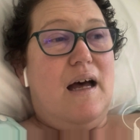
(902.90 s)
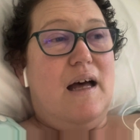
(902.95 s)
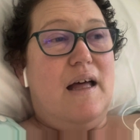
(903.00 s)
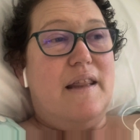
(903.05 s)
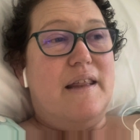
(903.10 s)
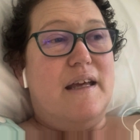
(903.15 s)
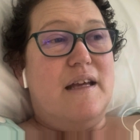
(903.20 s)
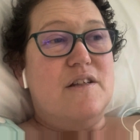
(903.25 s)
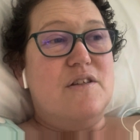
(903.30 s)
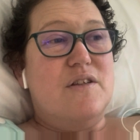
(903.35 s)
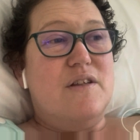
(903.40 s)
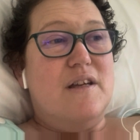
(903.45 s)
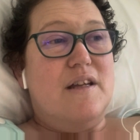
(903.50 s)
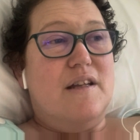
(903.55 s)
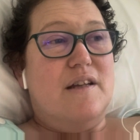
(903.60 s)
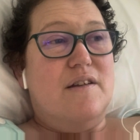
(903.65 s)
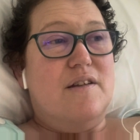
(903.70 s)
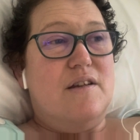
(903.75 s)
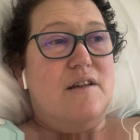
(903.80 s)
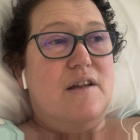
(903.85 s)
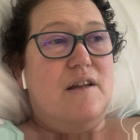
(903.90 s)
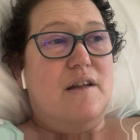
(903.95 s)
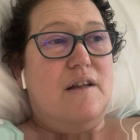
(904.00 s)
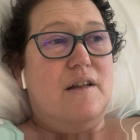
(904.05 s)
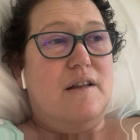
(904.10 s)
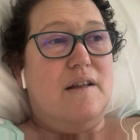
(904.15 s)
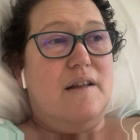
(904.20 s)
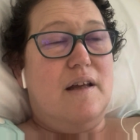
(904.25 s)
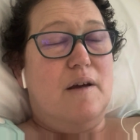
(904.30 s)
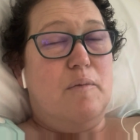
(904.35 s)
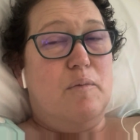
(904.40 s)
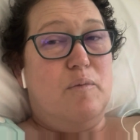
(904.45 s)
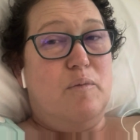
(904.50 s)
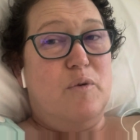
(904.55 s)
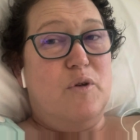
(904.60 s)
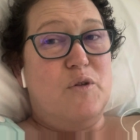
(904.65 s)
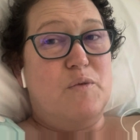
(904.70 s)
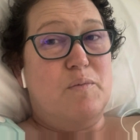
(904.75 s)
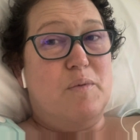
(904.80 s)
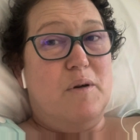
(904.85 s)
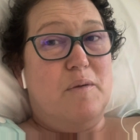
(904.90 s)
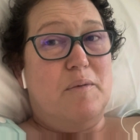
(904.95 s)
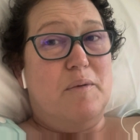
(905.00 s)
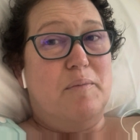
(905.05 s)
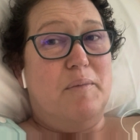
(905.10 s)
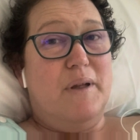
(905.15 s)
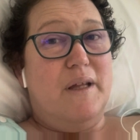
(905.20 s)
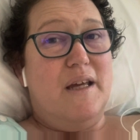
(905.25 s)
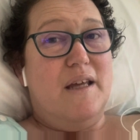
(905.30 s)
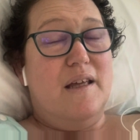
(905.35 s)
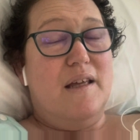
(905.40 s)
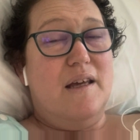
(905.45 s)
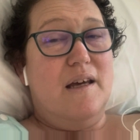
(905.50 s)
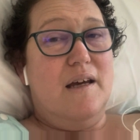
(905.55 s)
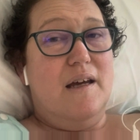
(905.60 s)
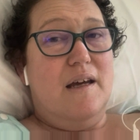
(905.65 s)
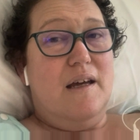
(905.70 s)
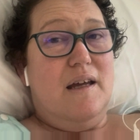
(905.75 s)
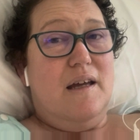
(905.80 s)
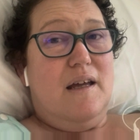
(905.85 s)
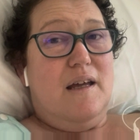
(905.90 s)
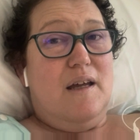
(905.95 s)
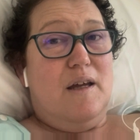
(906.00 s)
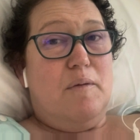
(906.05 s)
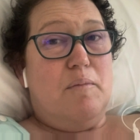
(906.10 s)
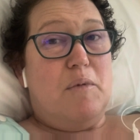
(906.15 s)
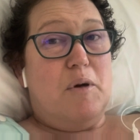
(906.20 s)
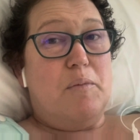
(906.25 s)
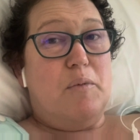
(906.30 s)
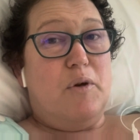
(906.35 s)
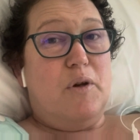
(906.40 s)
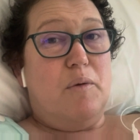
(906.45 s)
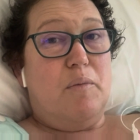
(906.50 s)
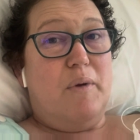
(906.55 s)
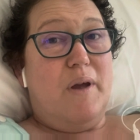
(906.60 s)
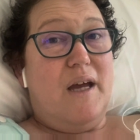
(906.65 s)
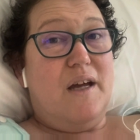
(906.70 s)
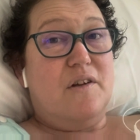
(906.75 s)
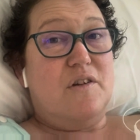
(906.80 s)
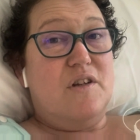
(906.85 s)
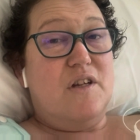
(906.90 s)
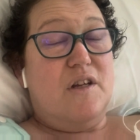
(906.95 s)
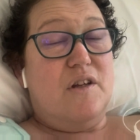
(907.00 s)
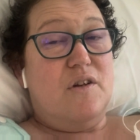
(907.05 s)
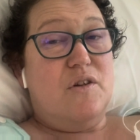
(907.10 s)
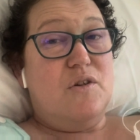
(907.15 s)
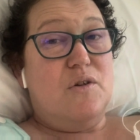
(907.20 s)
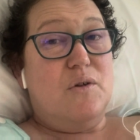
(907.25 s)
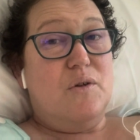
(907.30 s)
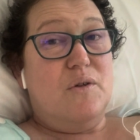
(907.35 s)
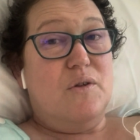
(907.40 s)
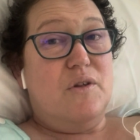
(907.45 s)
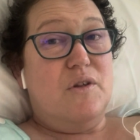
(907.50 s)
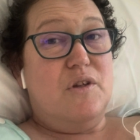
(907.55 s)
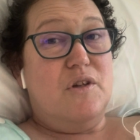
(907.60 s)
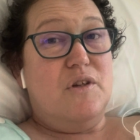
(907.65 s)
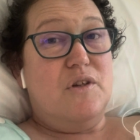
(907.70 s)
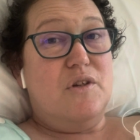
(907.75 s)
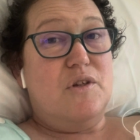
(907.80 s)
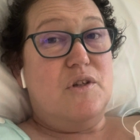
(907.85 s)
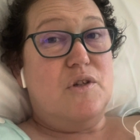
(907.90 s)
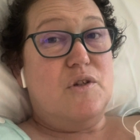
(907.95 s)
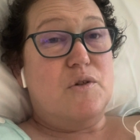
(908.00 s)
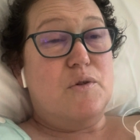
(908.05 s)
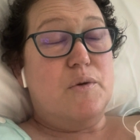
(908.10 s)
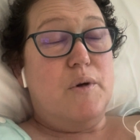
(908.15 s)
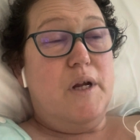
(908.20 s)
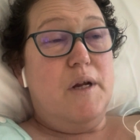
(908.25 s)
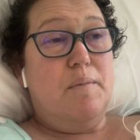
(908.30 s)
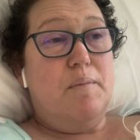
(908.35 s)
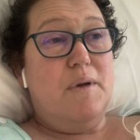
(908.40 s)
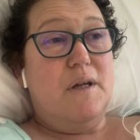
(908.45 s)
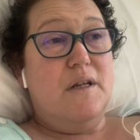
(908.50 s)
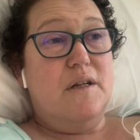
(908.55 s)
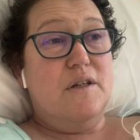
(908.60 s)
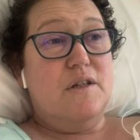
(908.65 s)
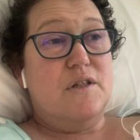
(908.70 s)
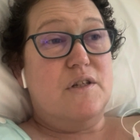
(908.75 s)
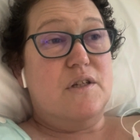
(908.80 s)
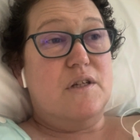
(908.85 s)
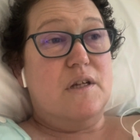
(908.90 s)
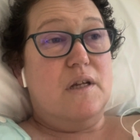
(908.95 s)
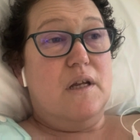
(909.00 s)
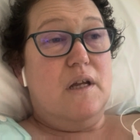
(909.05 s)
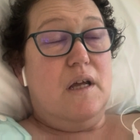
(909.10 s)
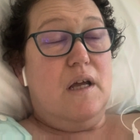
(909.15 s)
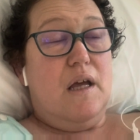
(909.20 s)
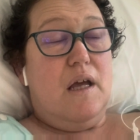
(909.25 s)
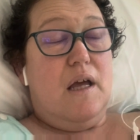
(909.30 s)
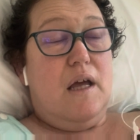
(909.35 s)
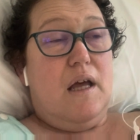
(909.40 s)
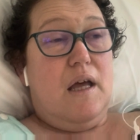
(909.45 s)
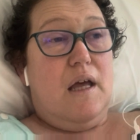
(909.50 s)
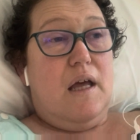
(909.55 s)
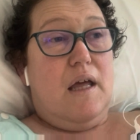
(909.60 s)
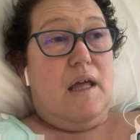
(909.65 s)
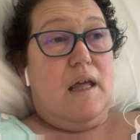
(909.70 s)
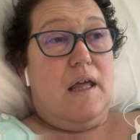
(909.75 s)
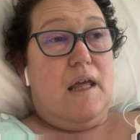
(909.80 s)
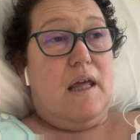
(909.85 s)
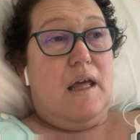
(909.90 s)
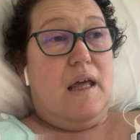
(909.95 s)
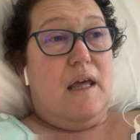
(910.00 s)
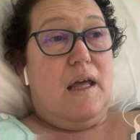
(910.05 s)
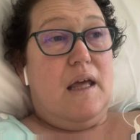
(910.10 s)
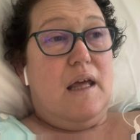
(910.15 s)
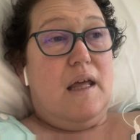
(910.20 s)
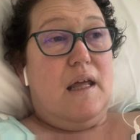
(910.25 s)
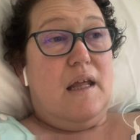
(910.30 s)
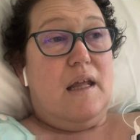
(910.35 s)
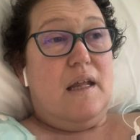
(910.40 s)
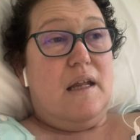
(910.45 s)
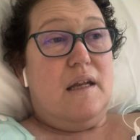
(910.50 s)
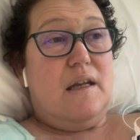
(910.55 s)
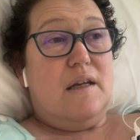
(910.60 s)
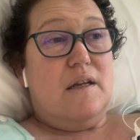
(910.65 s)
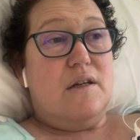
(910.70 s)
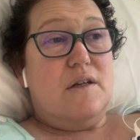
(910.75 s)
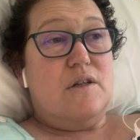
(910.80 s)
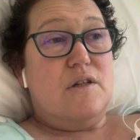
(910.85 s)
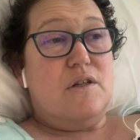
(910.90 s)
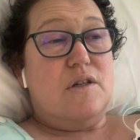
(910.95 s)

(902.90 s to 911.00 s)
They said that was probably my body reacting to the treatment, and